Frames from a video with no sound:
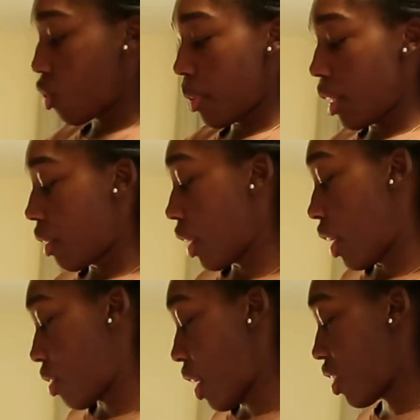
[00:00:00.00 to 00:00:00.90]
strawberry
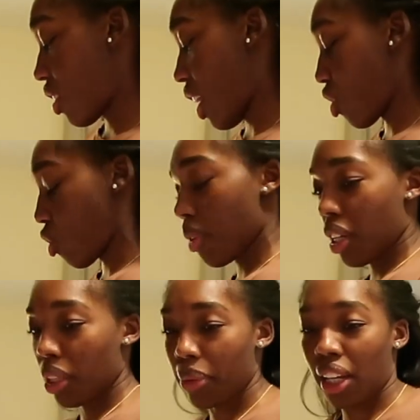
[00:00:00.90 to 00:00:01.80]
Yeah, so I just got
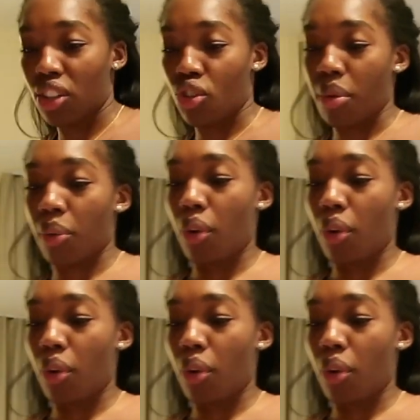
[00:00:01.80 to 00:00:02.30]
strawberry lemonade and strawberry